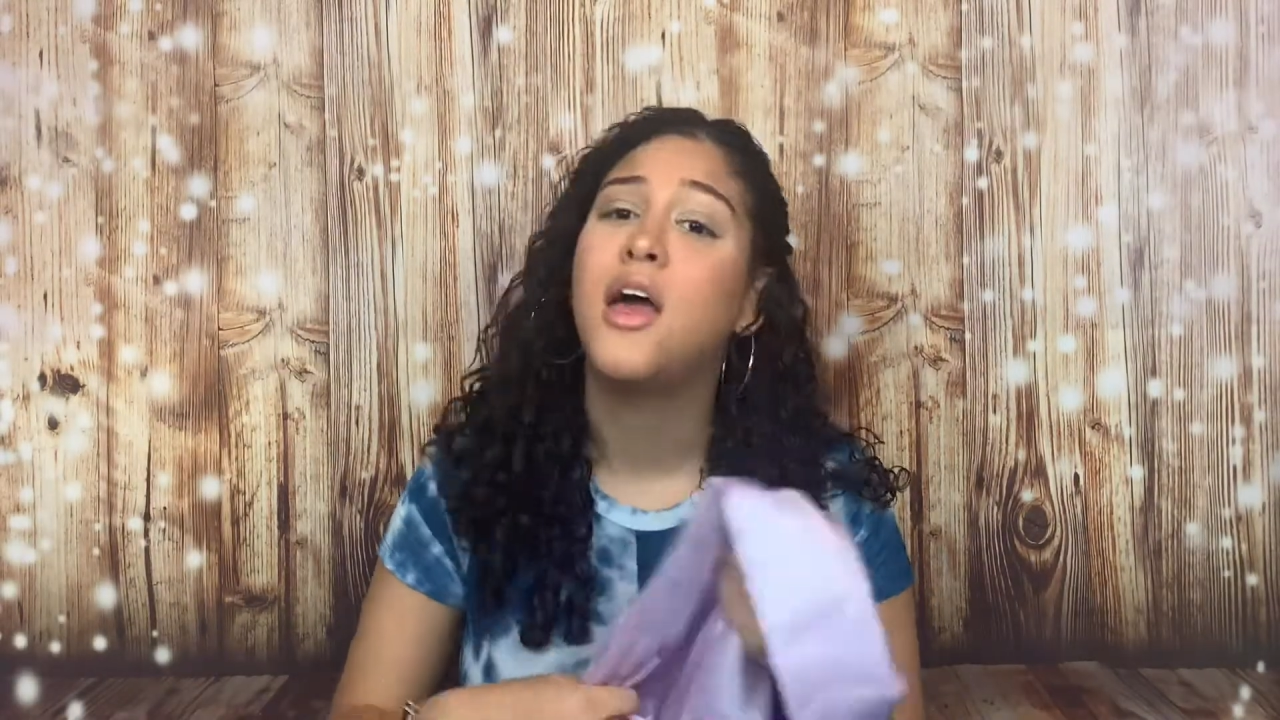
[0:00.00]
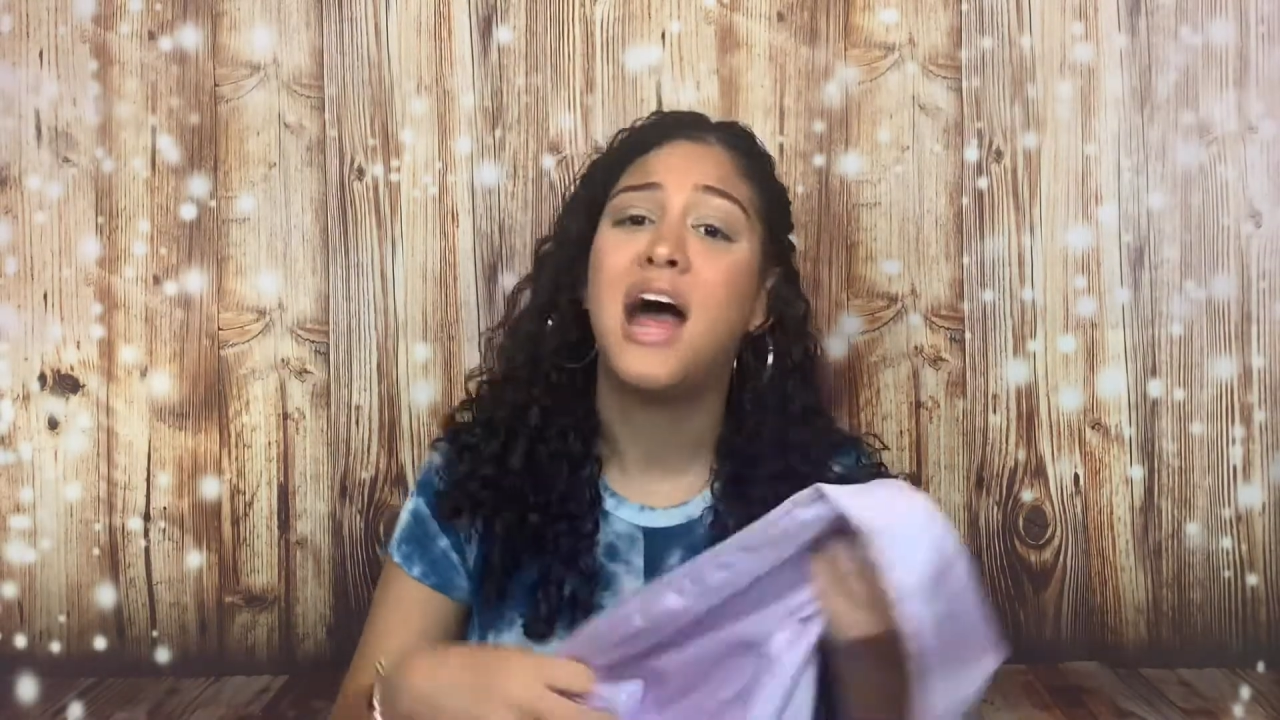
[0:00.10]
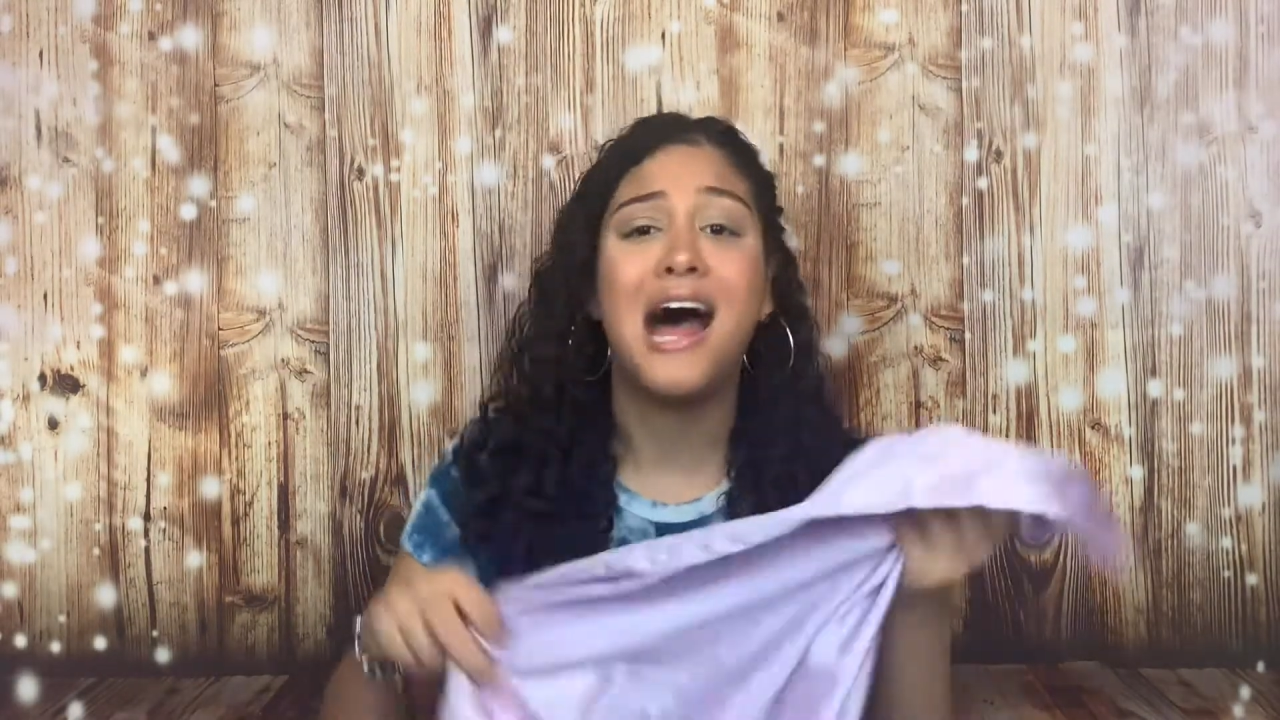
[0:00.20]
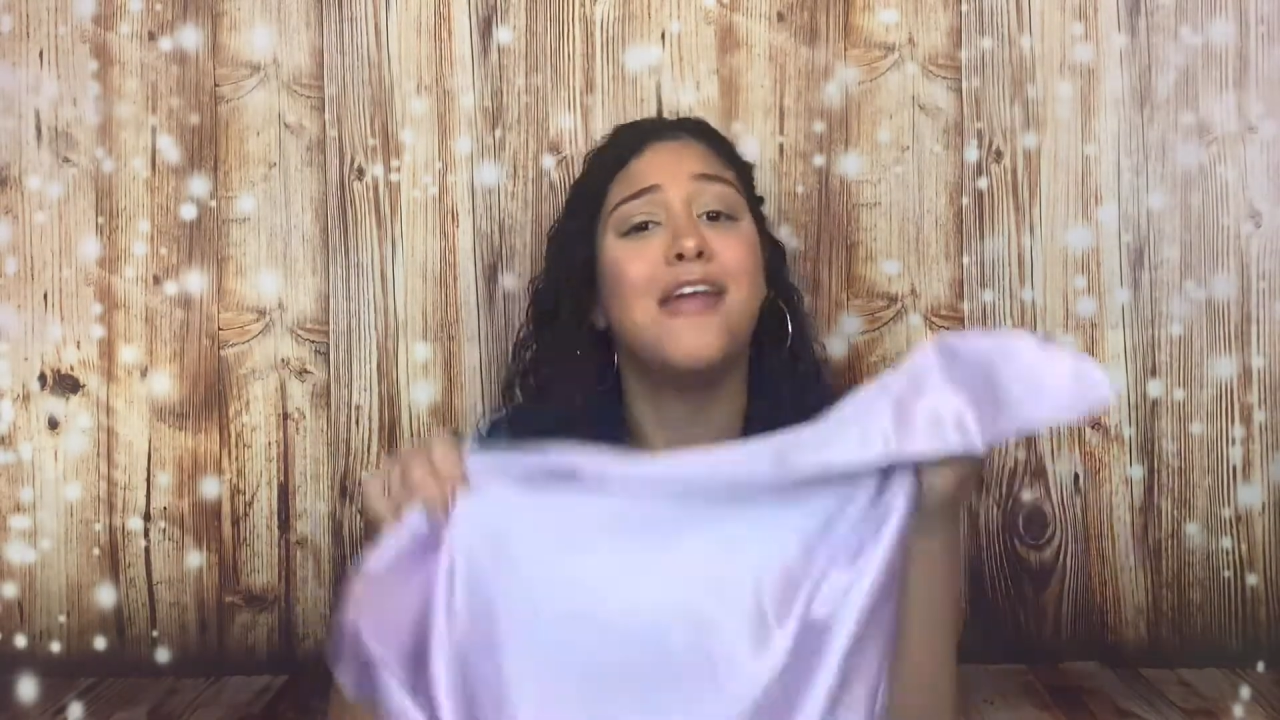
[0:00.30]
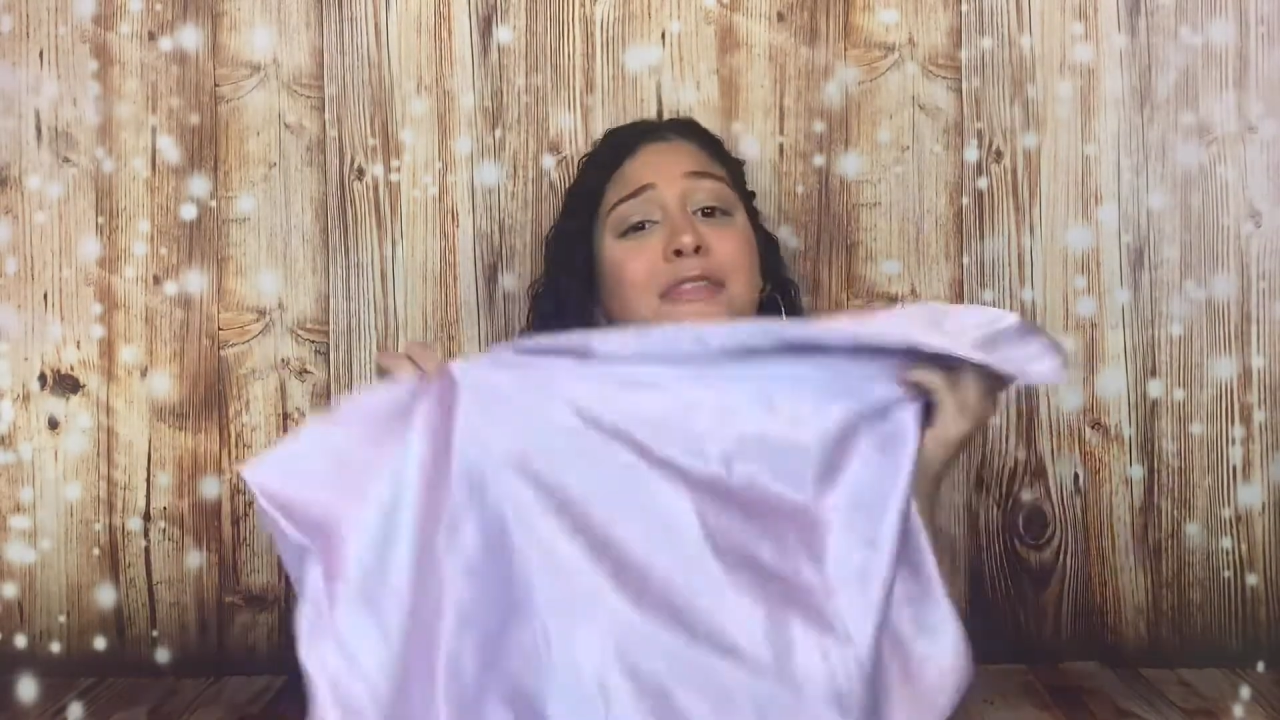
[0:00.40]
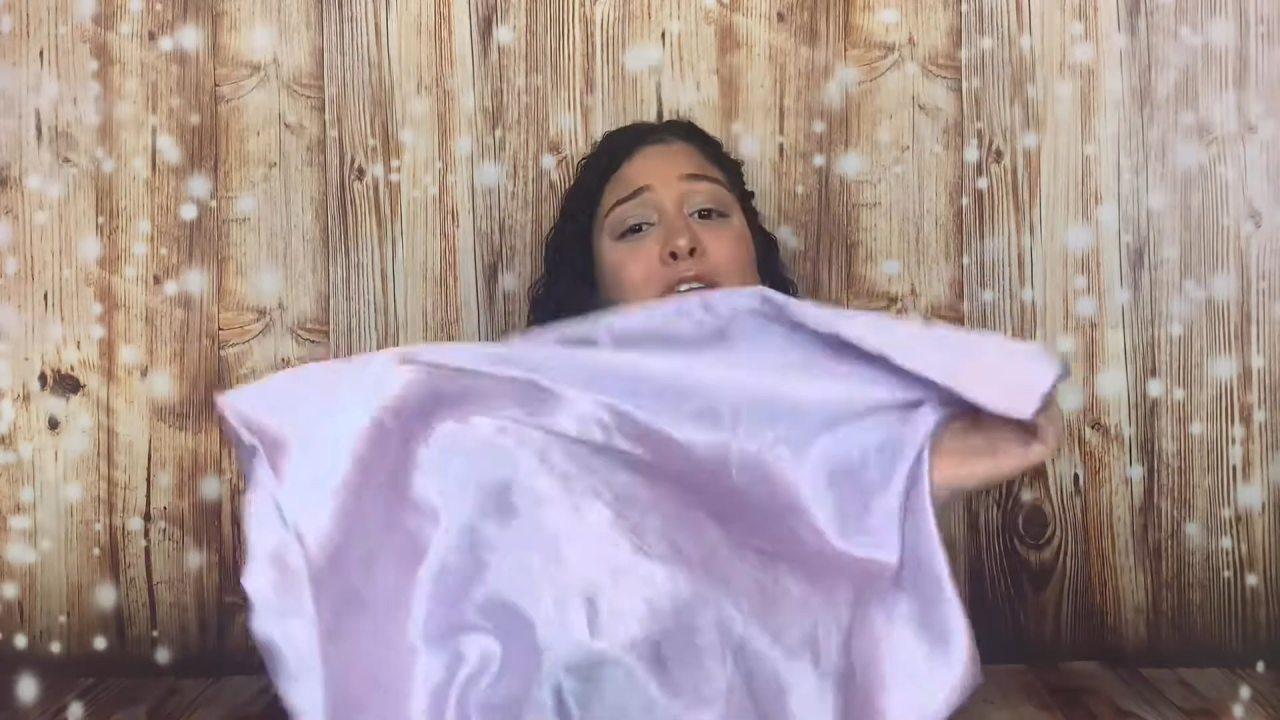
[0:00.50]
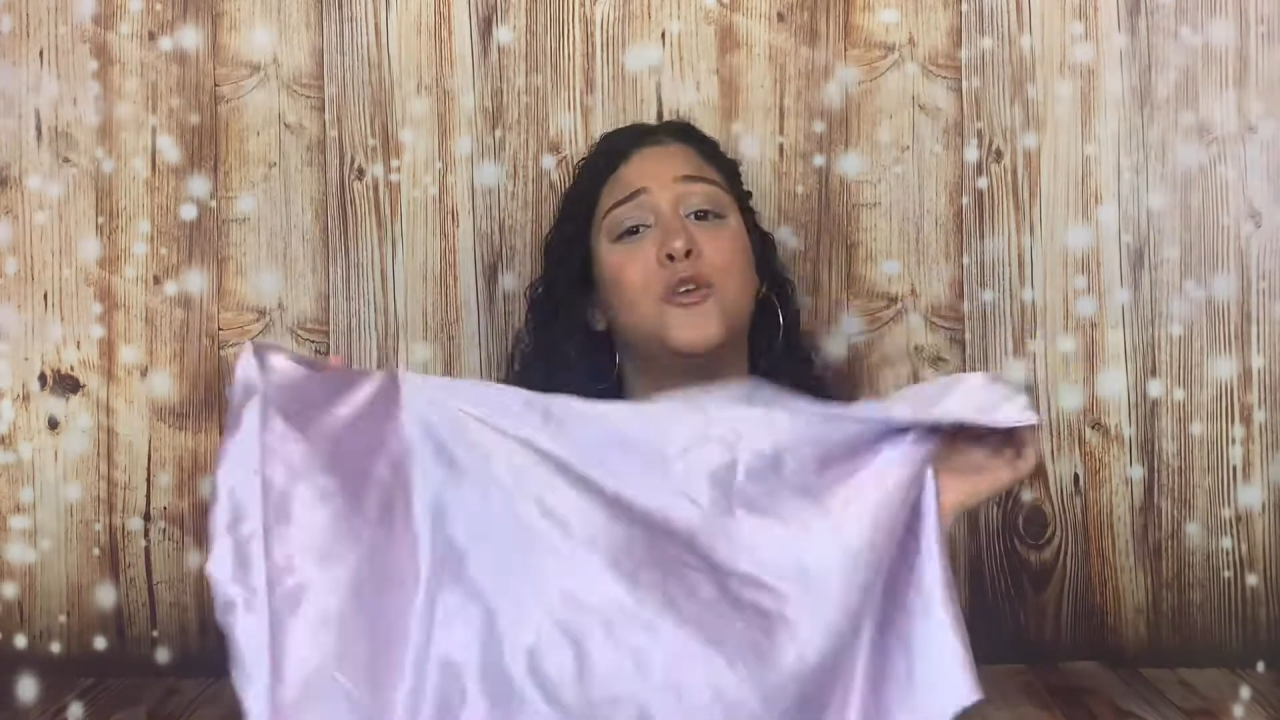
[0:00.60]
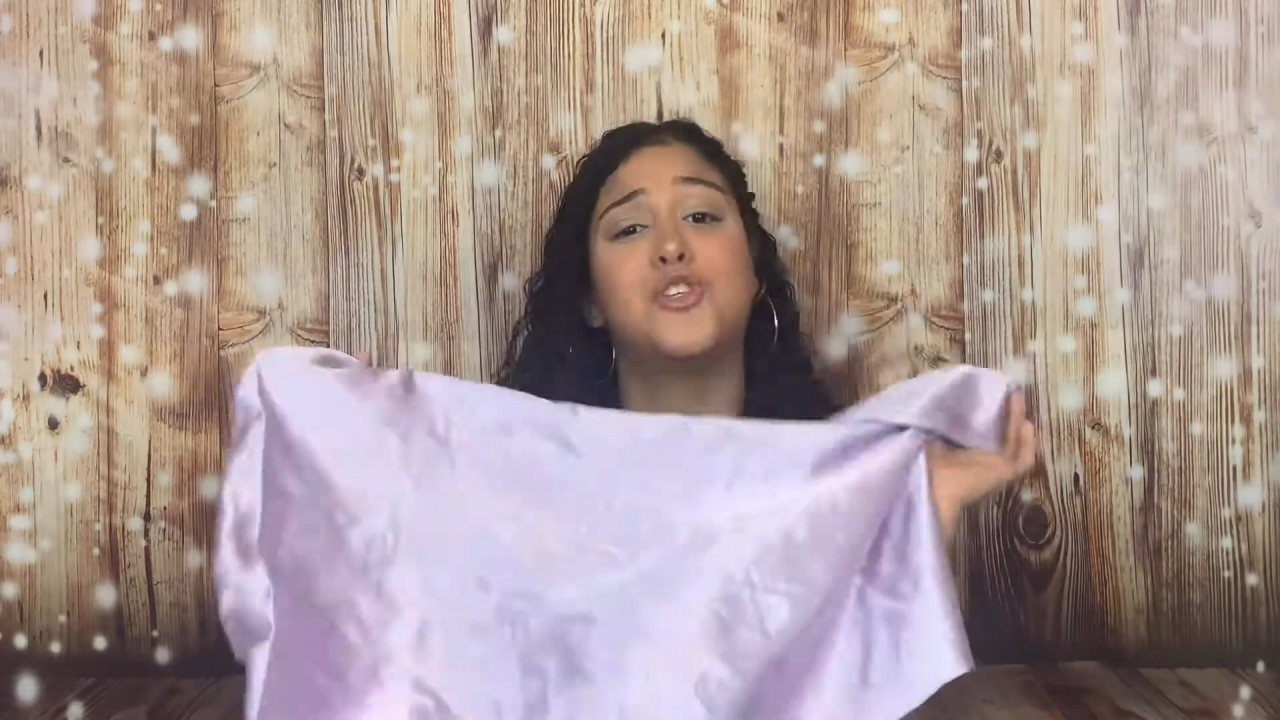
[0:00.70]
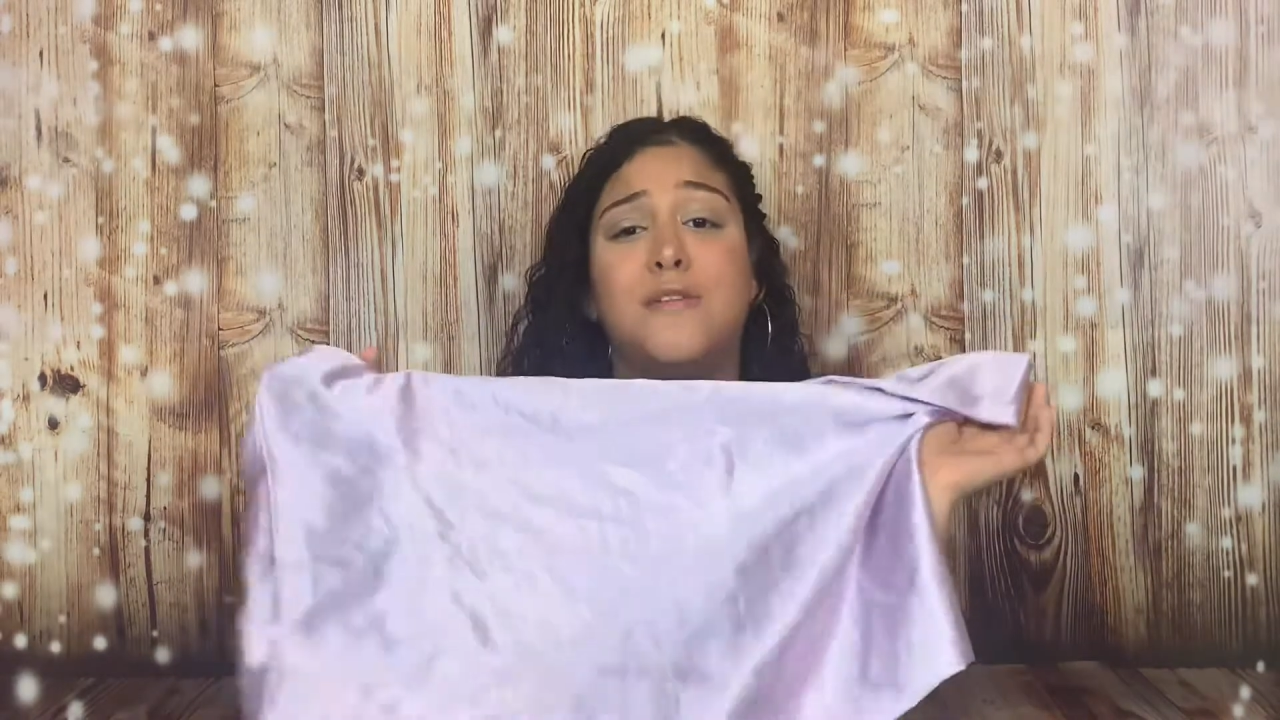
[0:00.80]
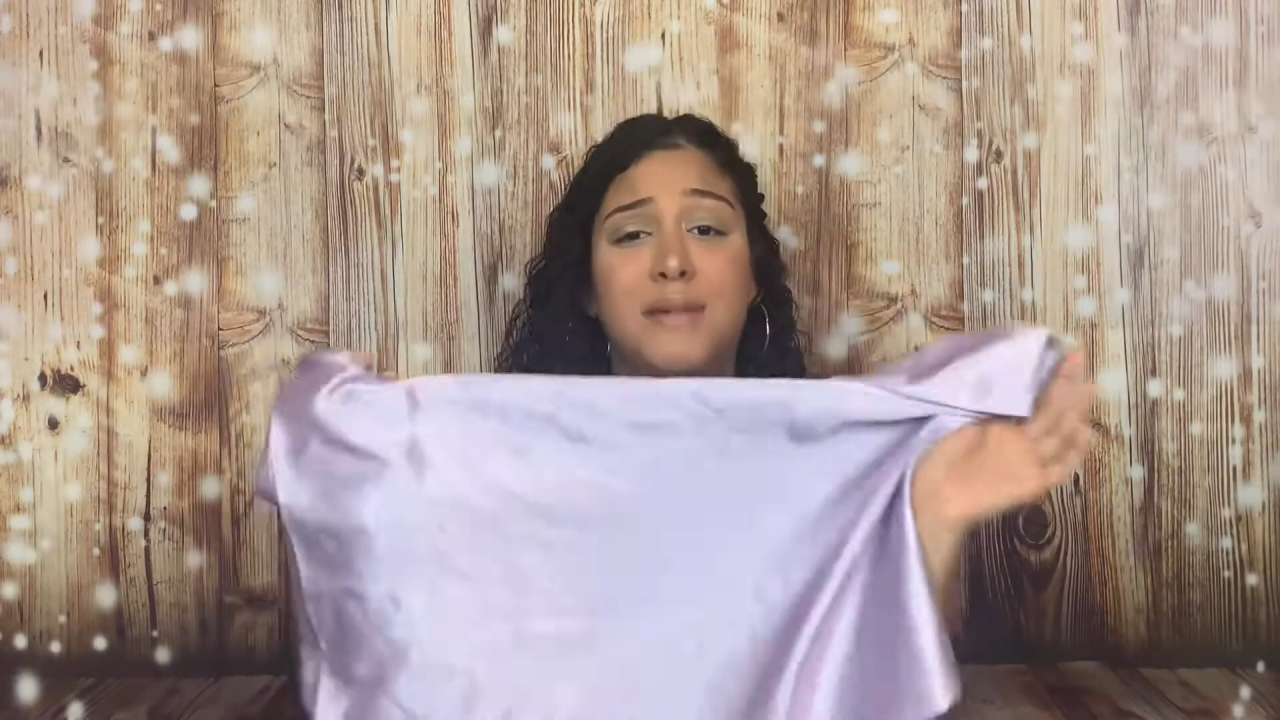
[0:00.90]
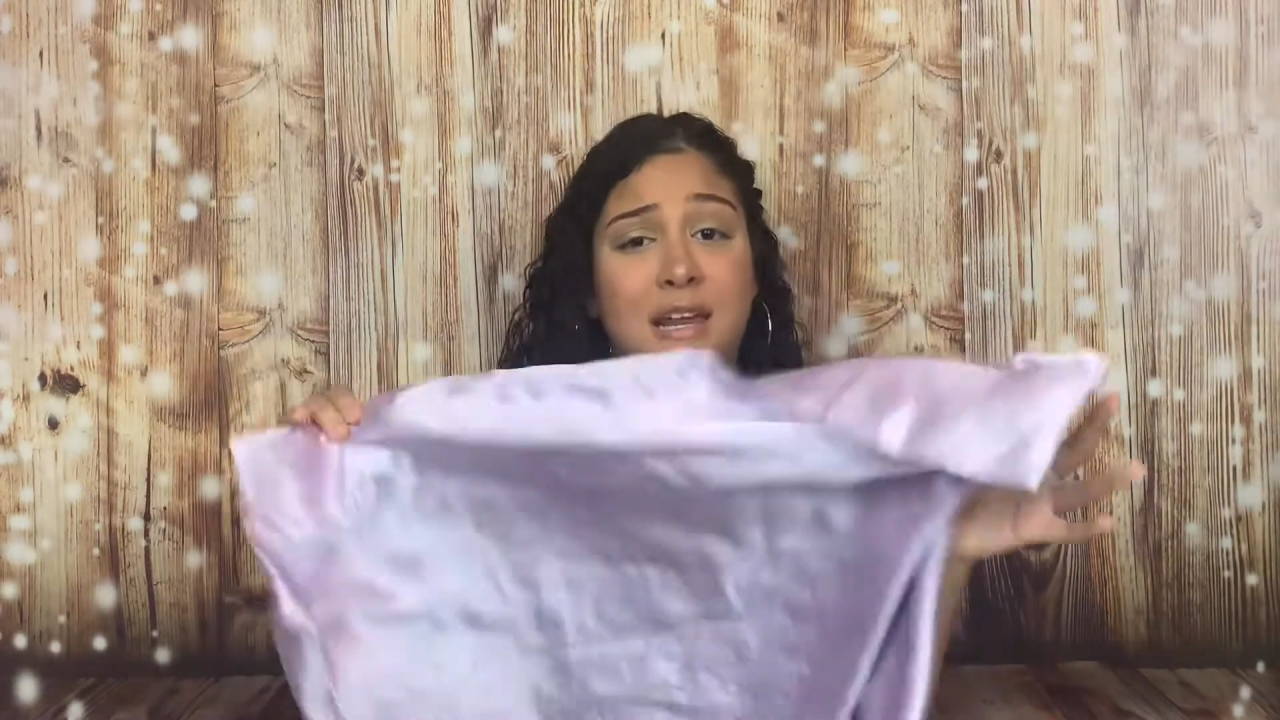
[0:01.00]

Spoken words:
I think you shouldn't be